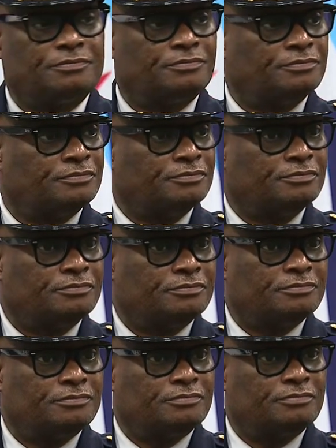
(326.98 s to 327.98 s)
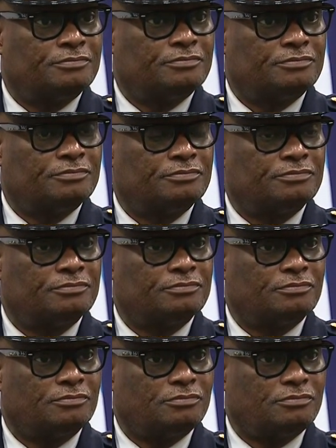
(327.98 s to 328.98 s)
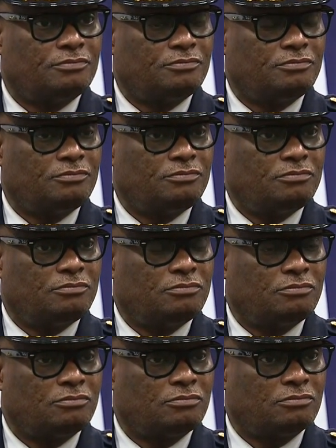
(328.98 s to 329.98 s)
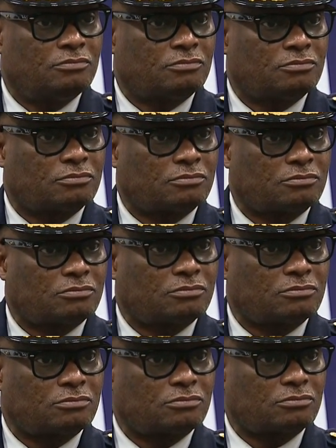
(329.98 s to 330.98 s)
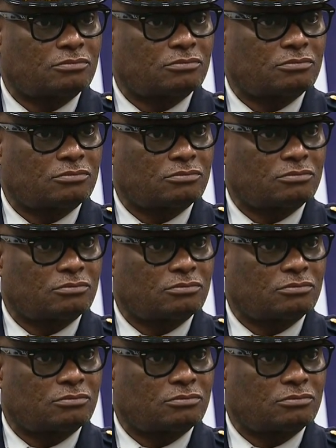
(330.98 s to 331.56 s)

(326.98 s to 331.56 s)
[no speech]